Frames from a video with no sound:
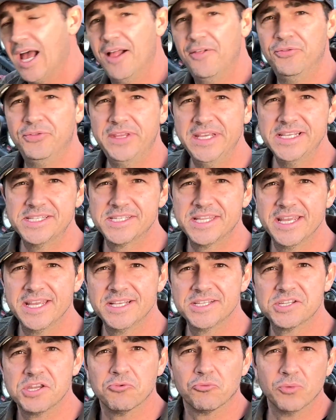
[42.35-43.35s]
These
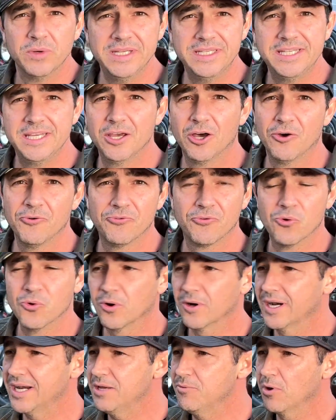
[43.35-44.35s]
things retail
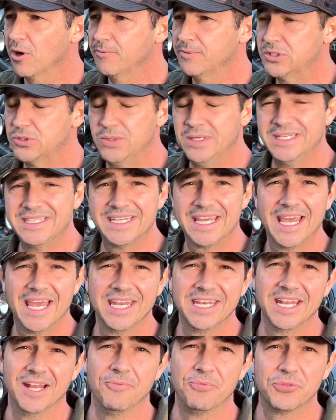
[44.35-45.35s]
for anywhere between
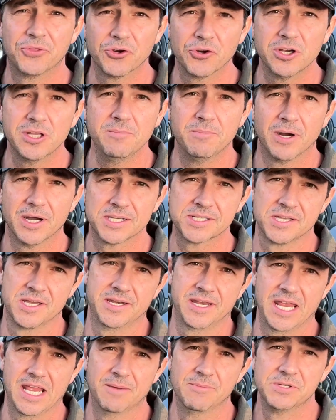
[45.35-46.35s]
ten and thirty bucks on
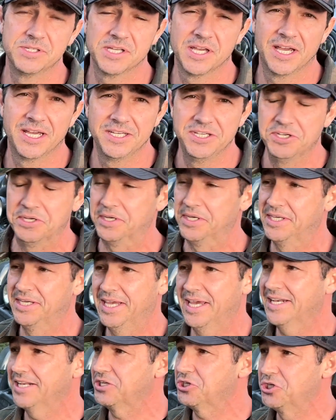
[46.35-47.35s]
Amazon. You can
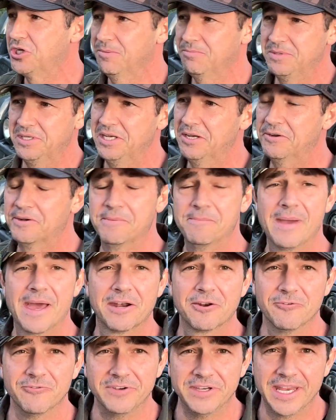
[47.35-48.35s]
get it shipped to you in a
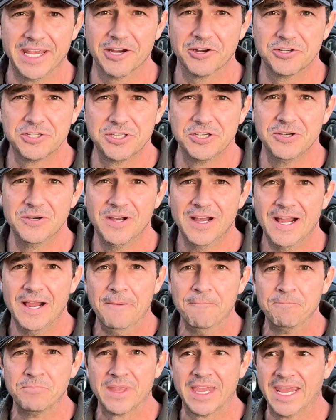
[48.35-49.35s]
matter of a day or two.
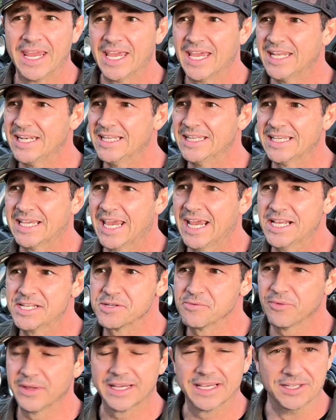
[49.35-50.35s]
And in the case
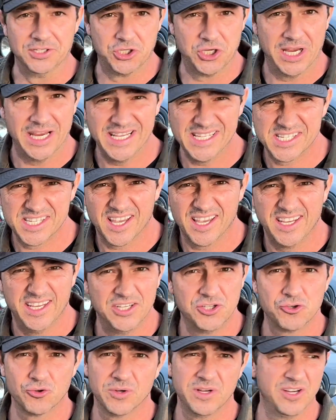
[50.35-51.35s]
of like a chainsaw
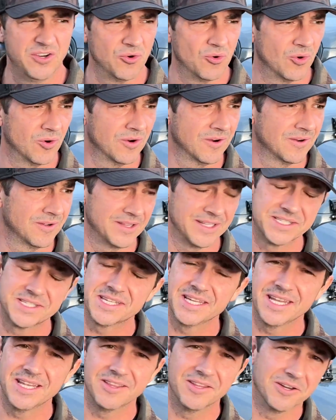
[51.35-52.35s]
injury, or let's
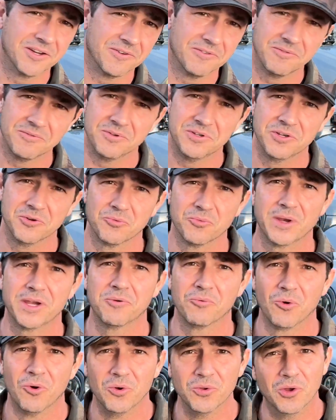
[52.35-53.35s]
say the your rig
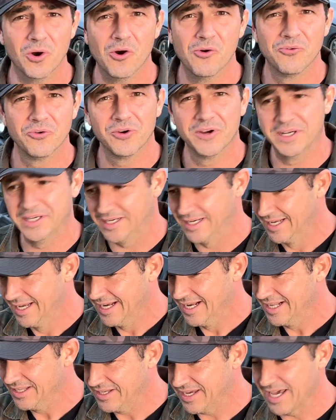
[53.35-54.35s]
rolled over and
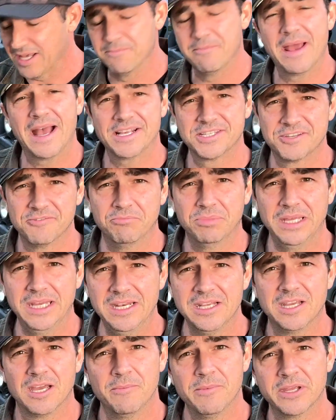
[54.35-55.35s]
you had massive
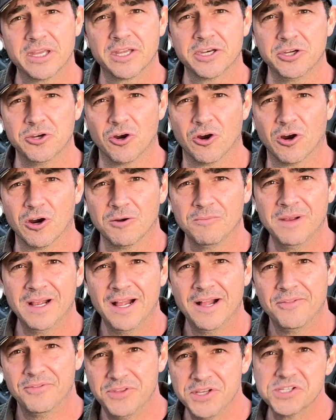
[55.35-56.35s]
bleeding coming out of your arm,
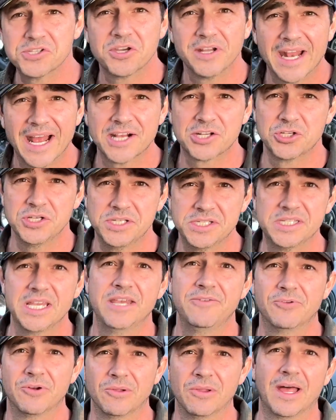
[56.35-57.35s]
this could actually
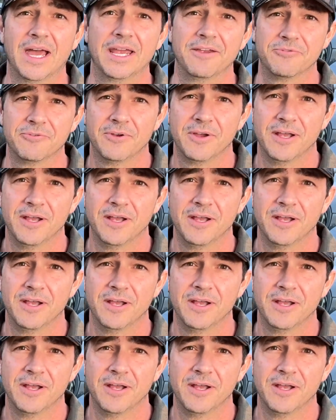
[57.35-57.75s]
save your life.